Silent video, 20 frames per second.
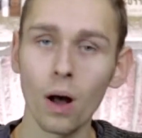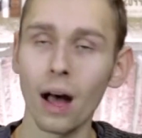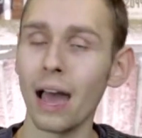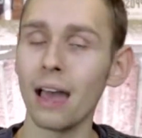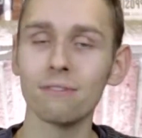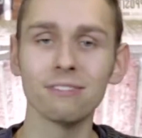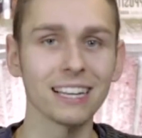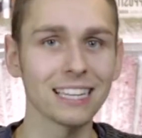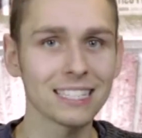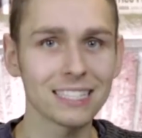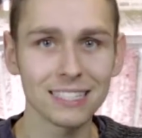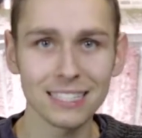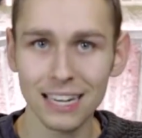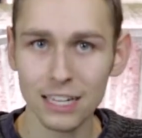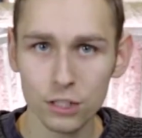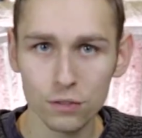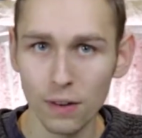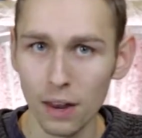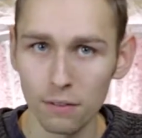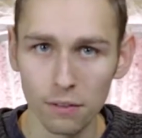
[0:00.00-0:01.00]
I have like
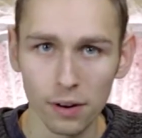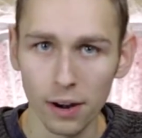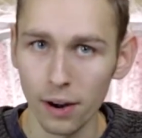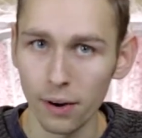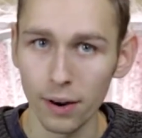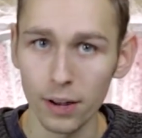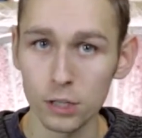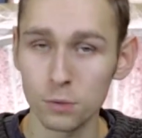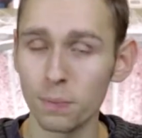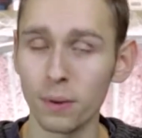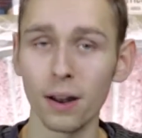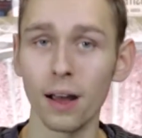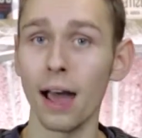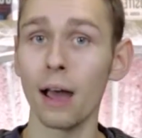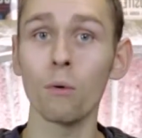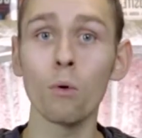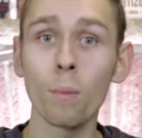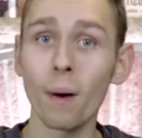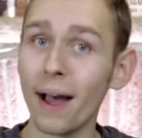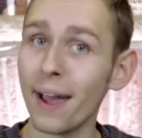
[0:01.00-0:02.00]
six favorite areas, but
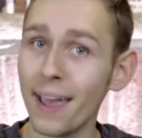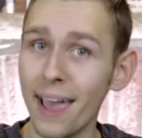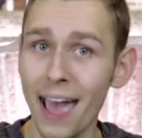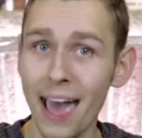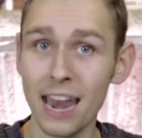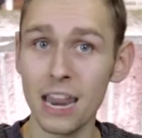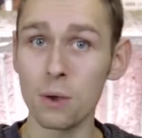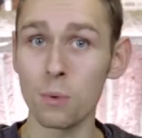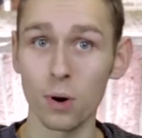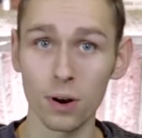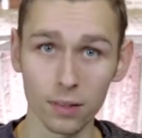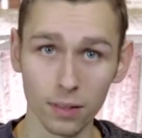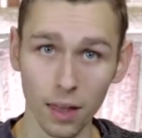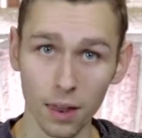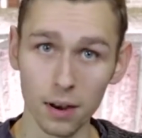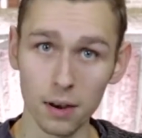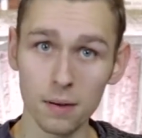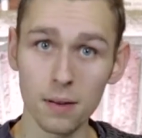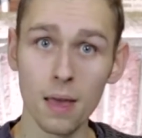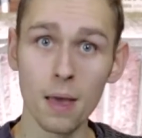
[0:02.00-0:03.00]
I will buy anywhere in
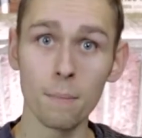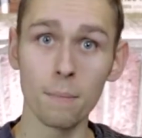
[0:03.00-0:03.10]
London